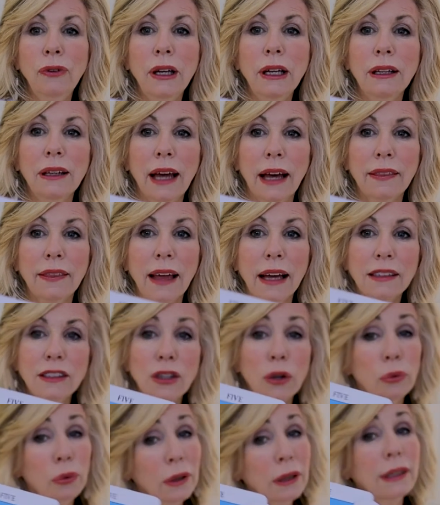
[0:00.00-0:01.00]
feel like that's
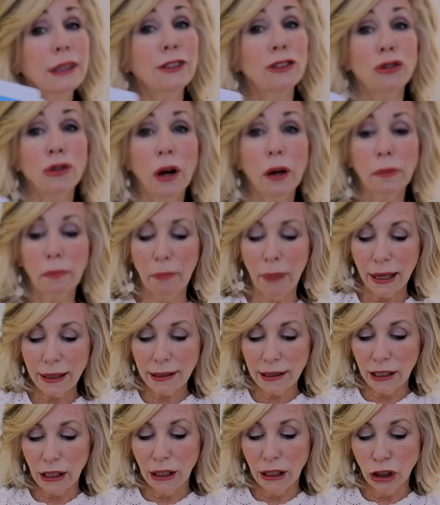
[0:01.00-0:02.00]
a really strong
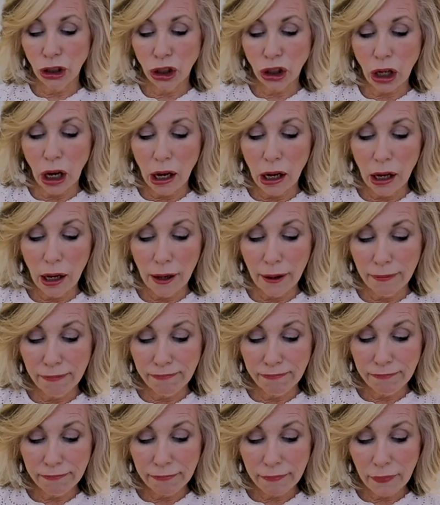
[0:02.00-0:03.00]
message,
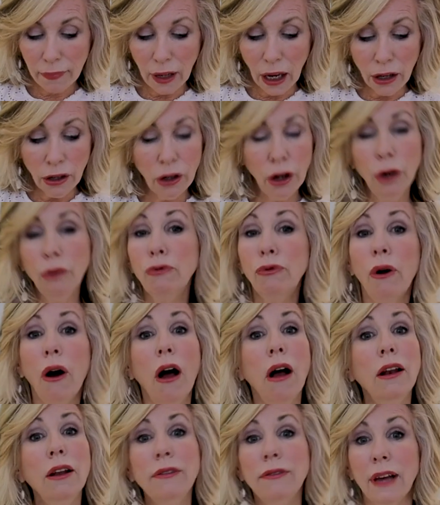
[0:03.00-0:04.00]
you know, for
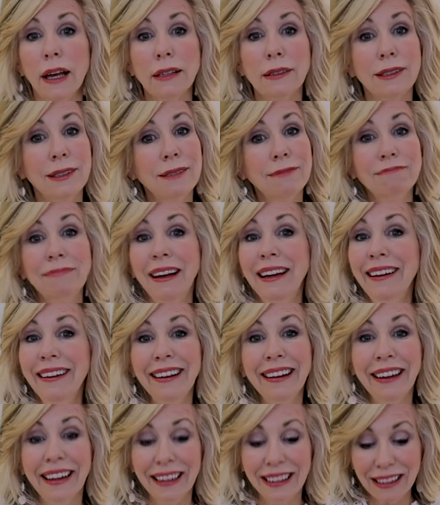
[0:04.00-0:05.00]
all of us.
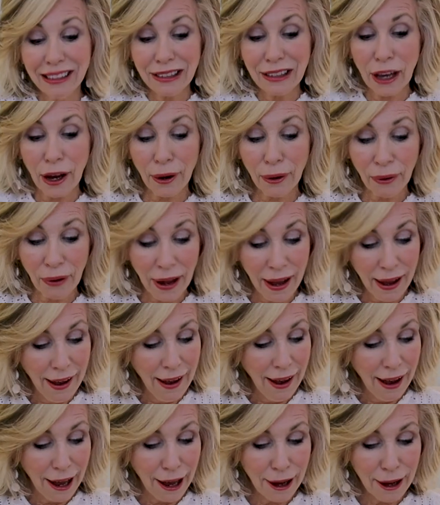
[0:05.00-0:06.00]
So
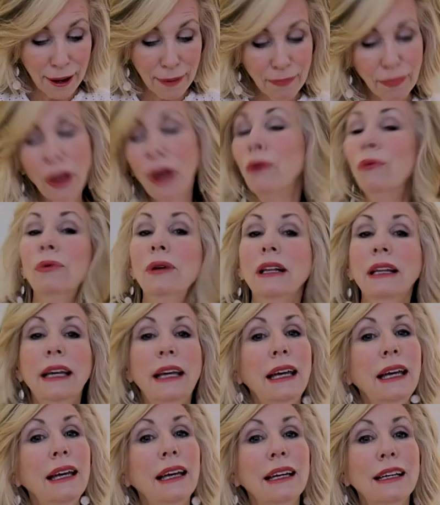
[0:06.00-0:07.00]

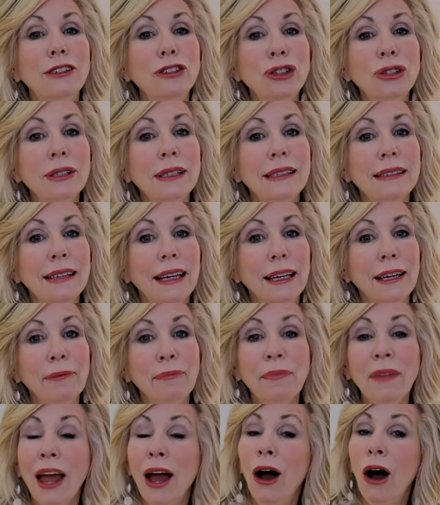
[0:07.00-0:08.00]
really
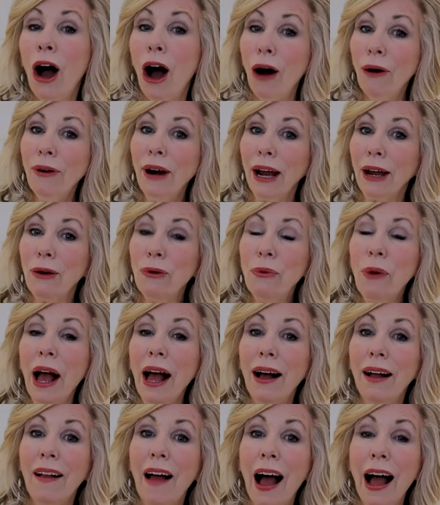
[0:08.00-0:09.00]
interesting. All right.
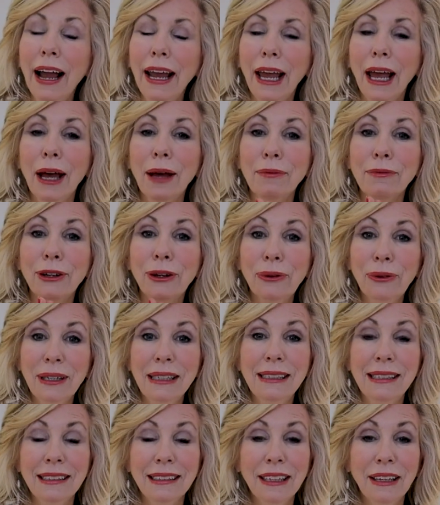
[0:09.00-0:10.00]
Well, I am
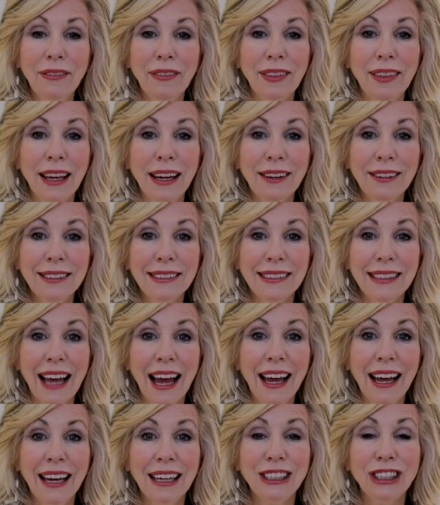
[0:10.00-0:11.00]
going to leave it there,
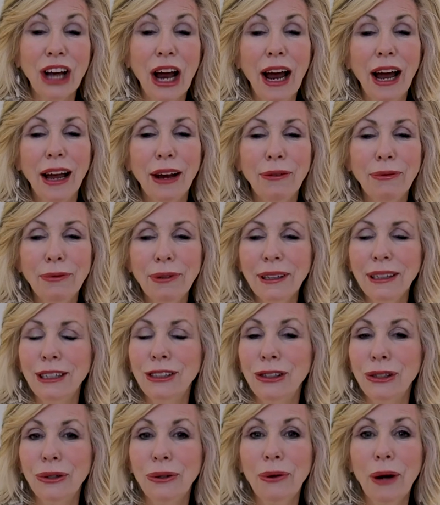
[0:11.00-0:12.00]
Sag. I really
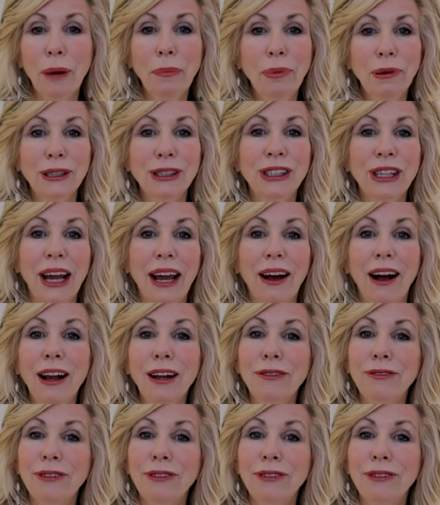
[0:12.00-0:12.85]
do appreciate all